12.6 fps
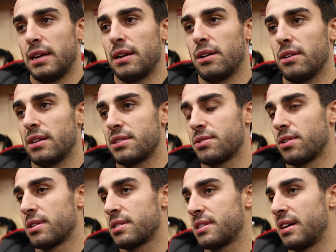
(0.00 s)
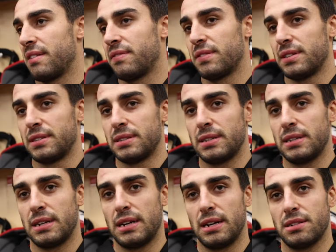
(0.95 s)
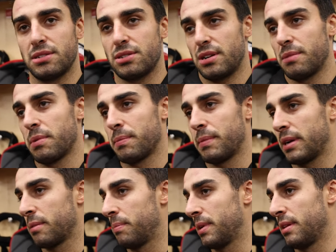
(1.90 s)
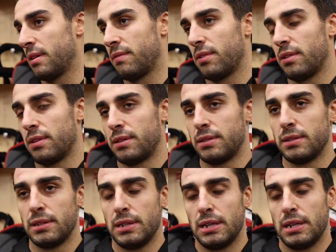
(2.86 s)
and all that sort of stuff, and just trying to bring my compete level and